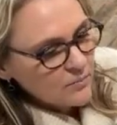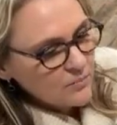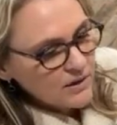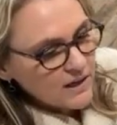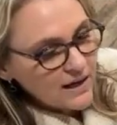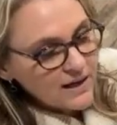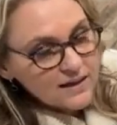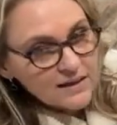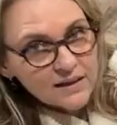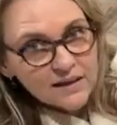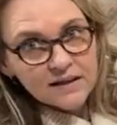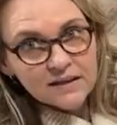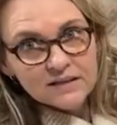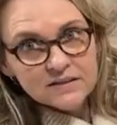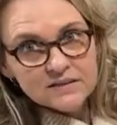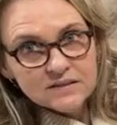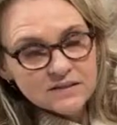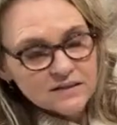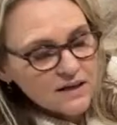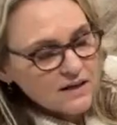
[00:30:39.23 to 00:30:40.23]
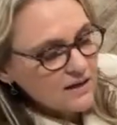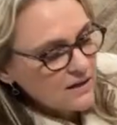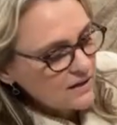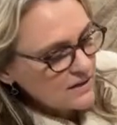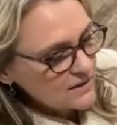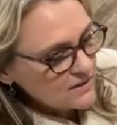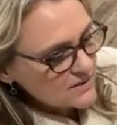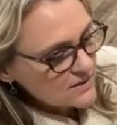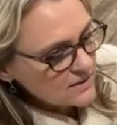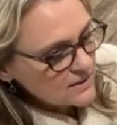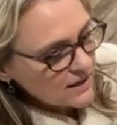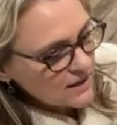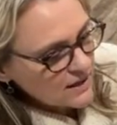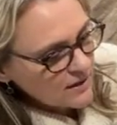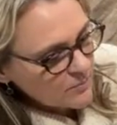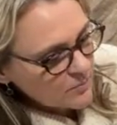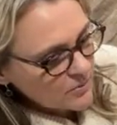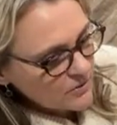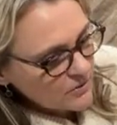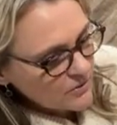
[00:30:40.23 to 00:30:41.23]
playlist that is
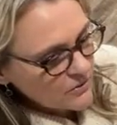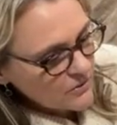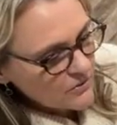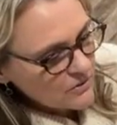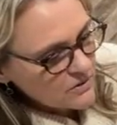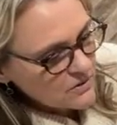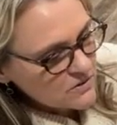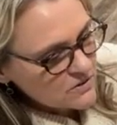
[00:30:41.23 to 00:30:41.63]
labeled